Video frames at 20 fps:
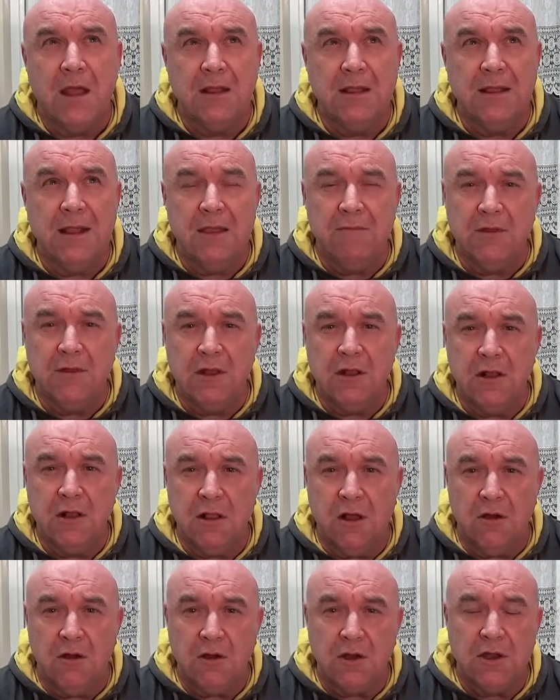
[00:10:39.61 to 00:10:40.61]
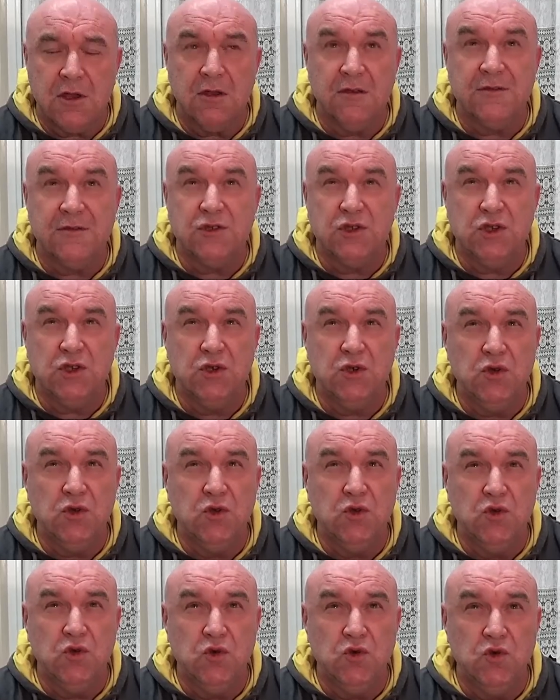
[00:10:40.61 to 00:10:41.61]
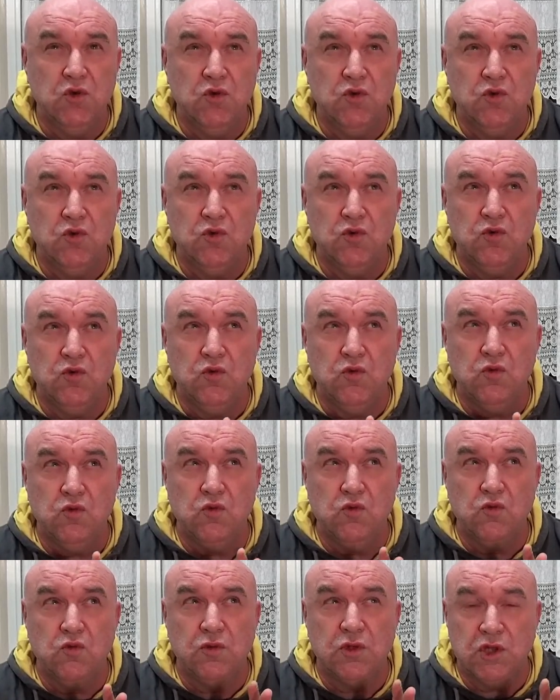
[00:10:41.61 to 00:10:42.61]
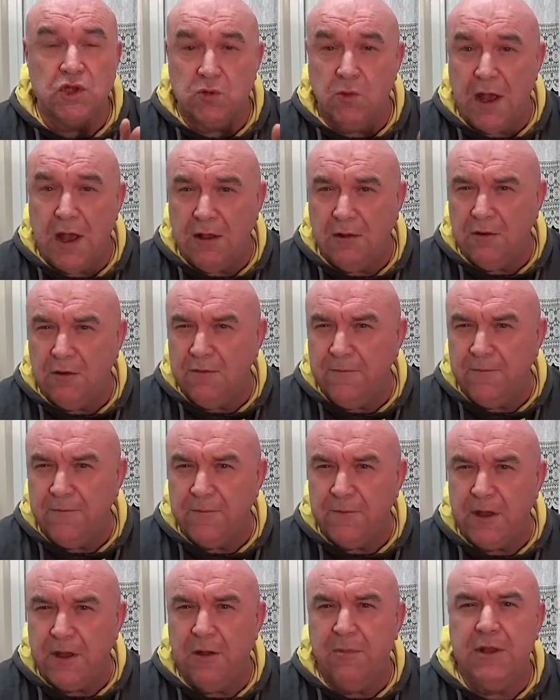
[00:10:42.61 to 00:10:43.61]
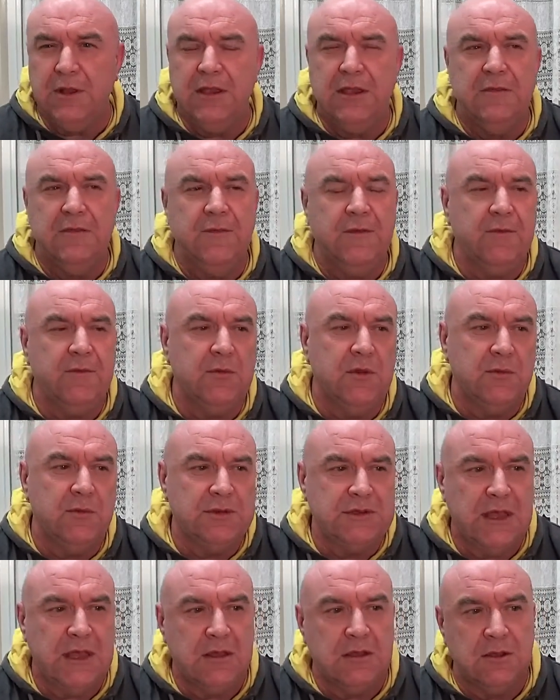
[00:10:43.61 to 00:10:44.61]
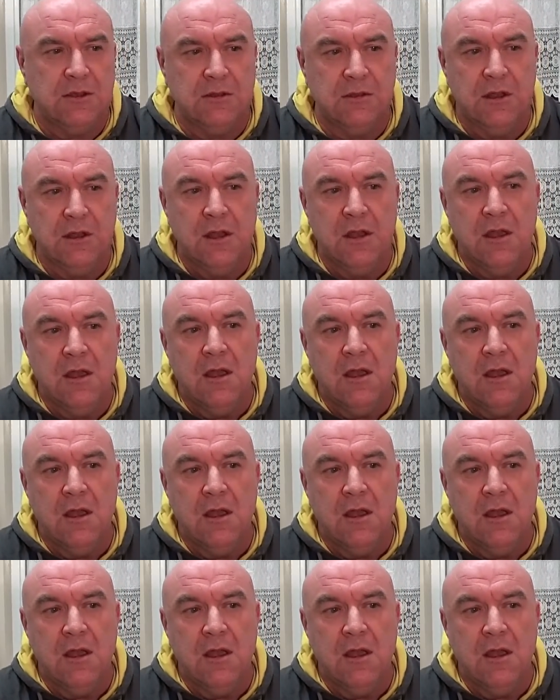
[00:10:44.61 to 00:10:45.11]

11 o'clock to 12, I believe, if I'm not mistaken.